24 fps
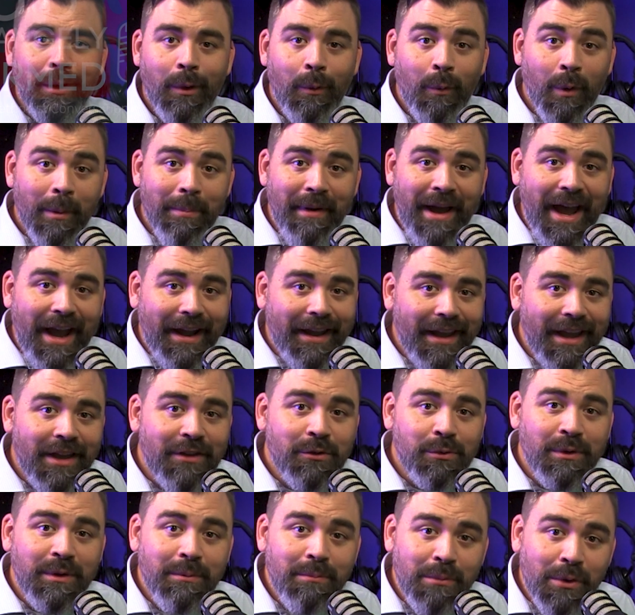We're back
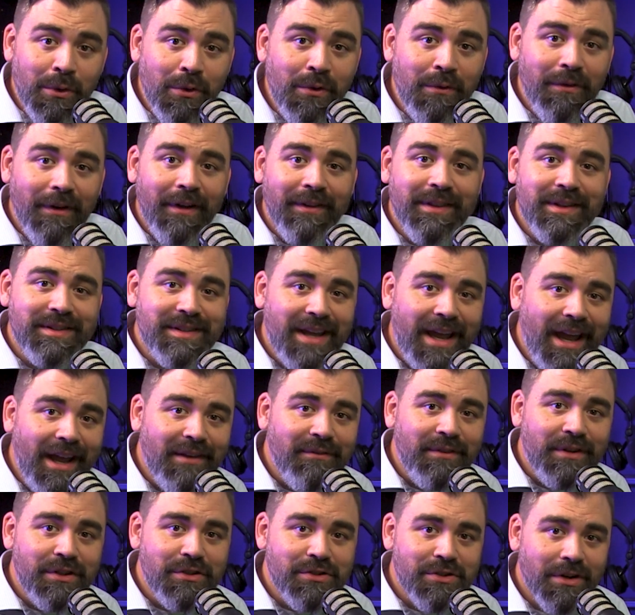as we move on this
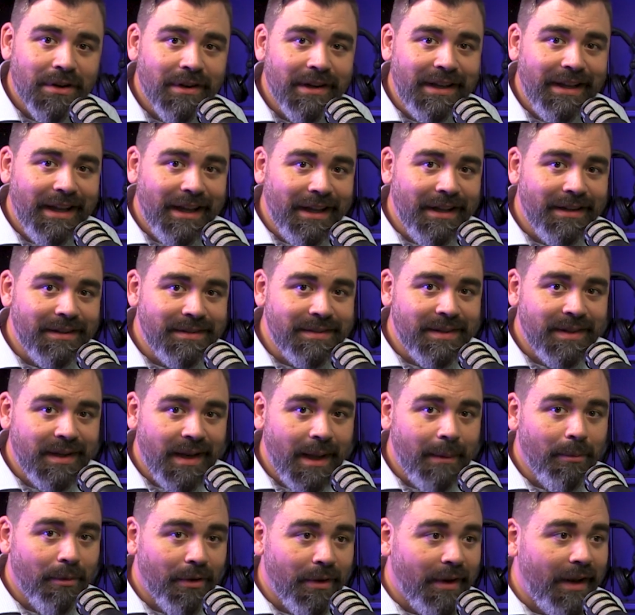Advent journey into the
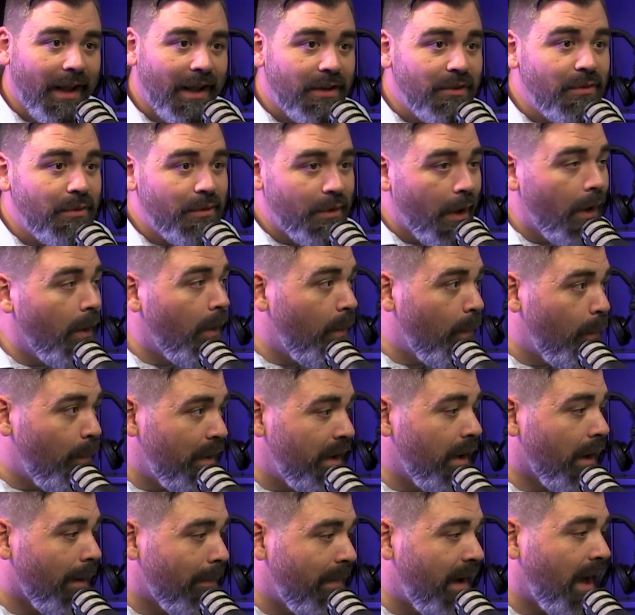neighborhood, and you know
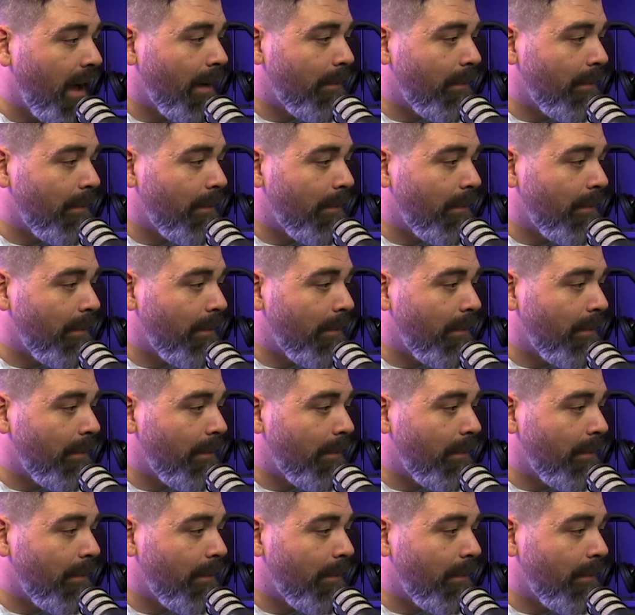we are back